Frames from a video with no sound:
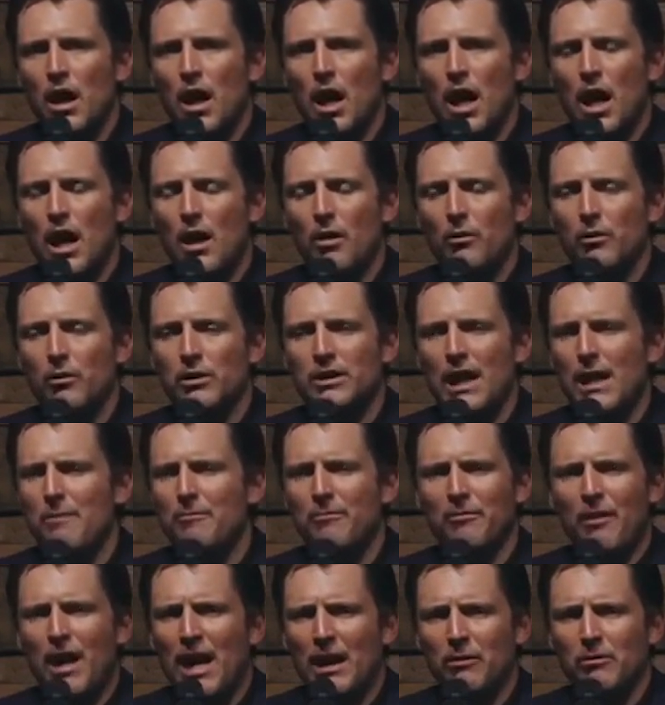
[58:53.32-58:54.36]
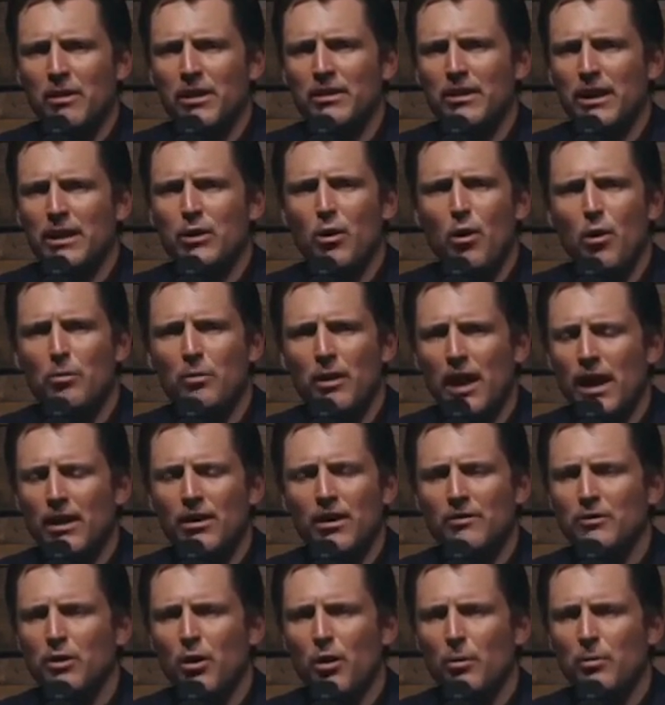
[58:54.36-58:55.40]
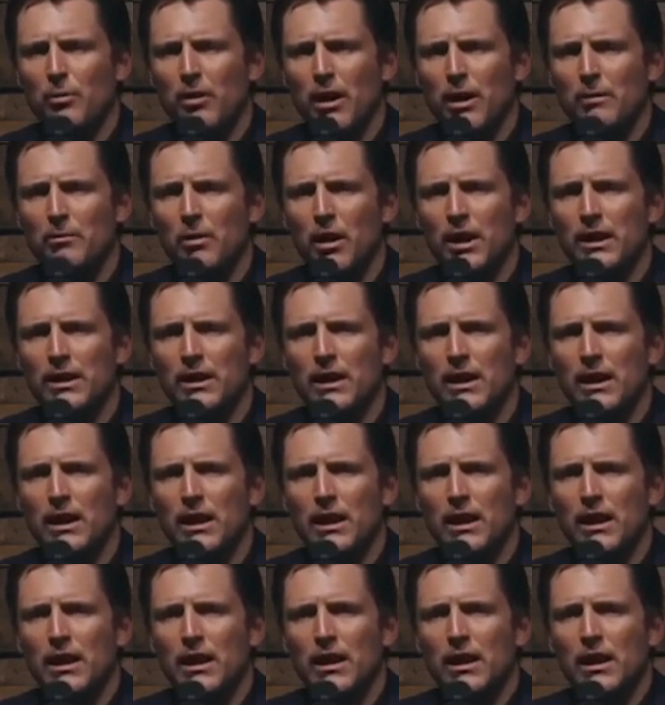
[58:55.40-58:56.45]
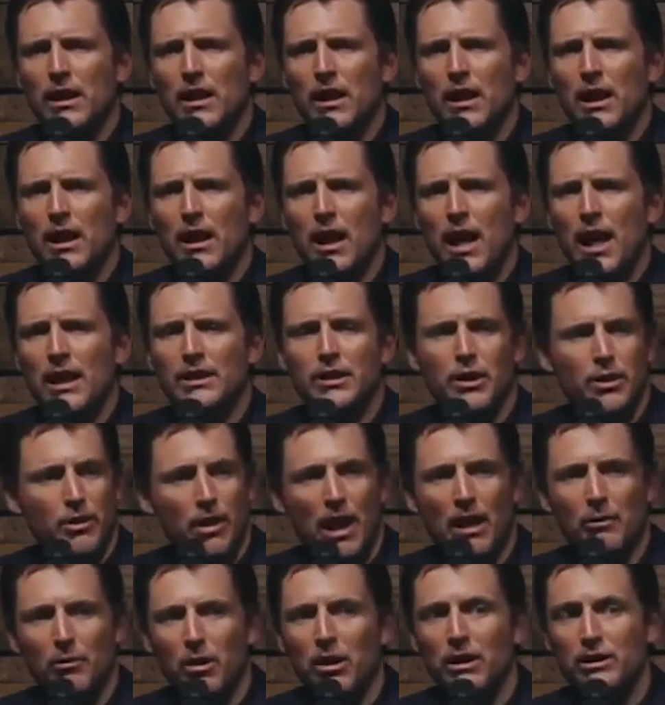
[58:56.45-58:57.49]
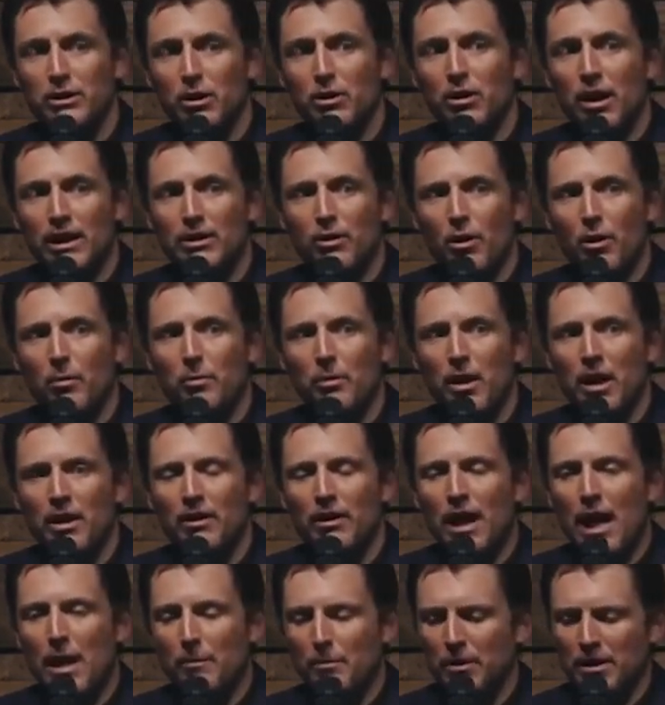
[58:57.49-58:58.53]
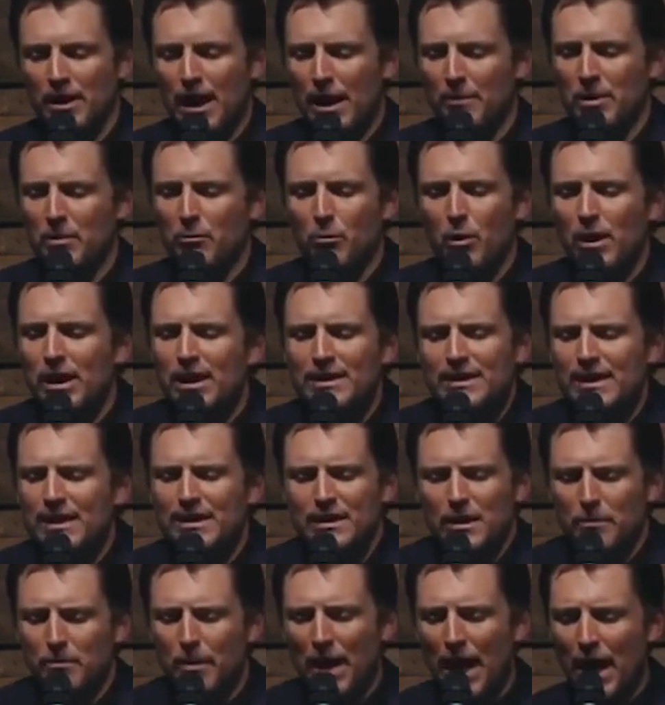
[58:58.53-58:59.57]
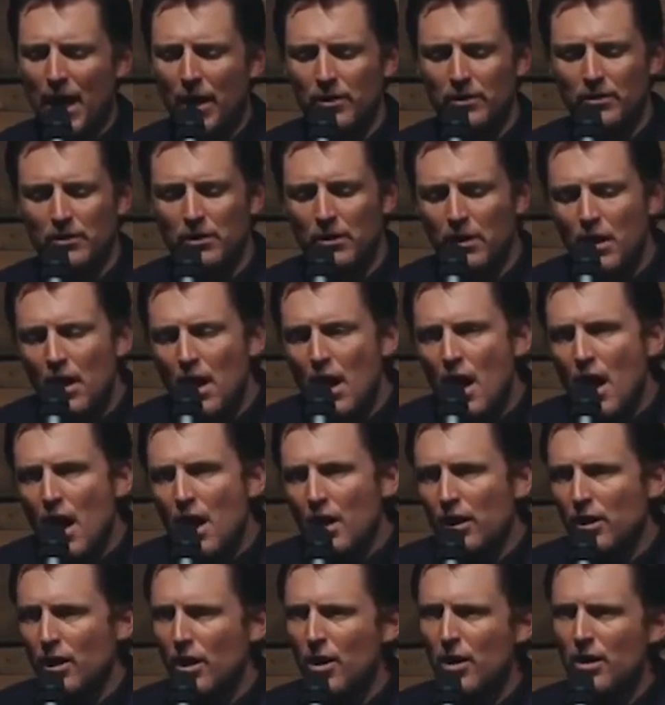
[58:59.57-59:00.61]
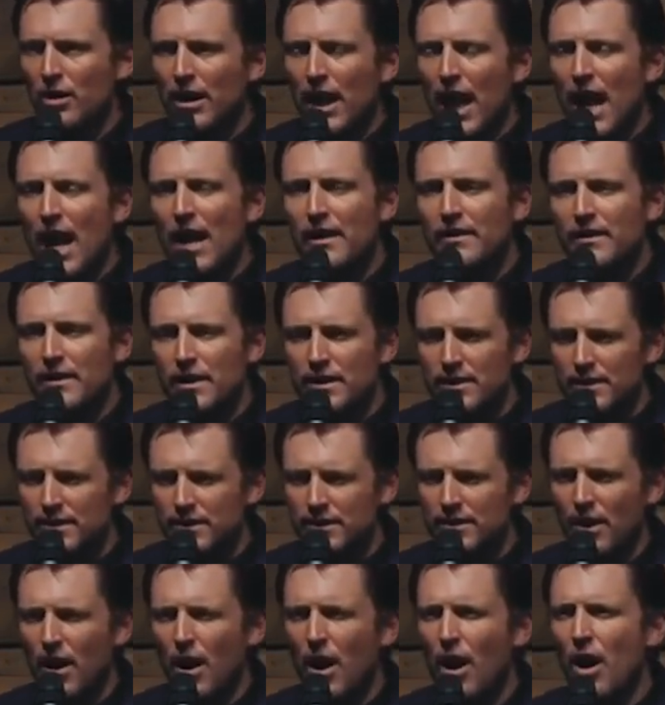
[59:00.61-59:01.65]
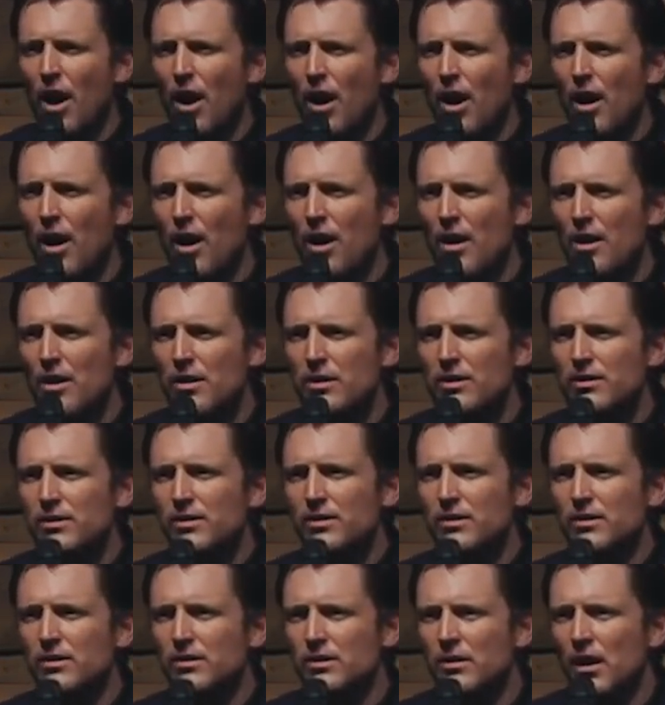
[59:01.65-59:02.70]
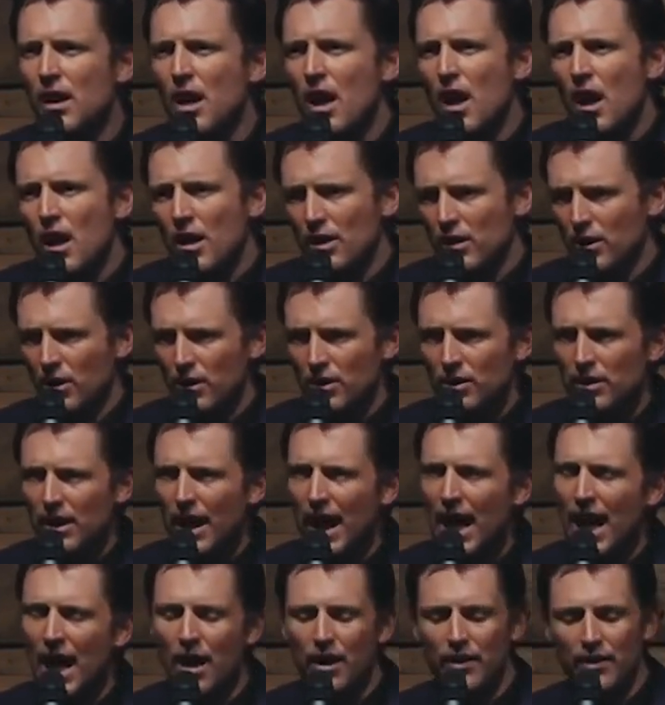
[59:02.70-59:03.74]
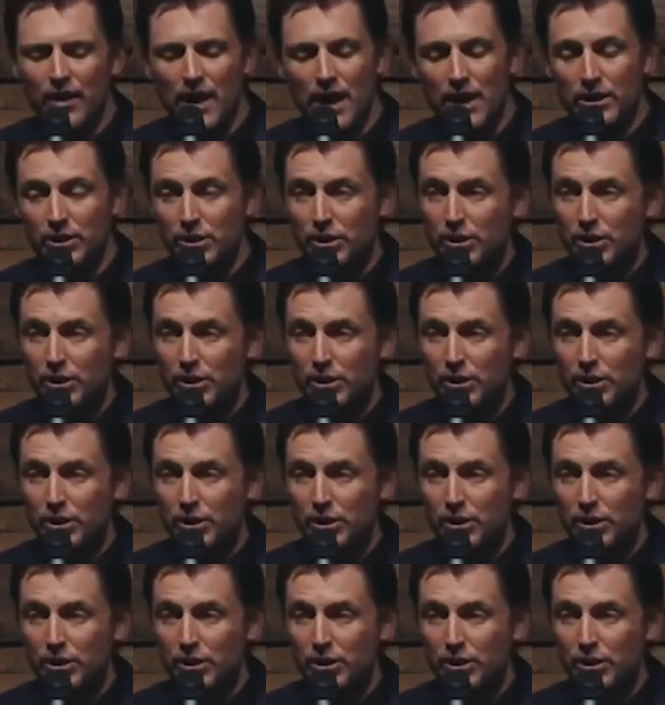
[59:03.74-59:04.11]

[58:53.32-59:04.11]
uh, which I'm fine with. Like Coldplay, I love Coldplay, but I do, I really do like Coldplay a lot. But I mean, what is this about? Look at the stars. Look how they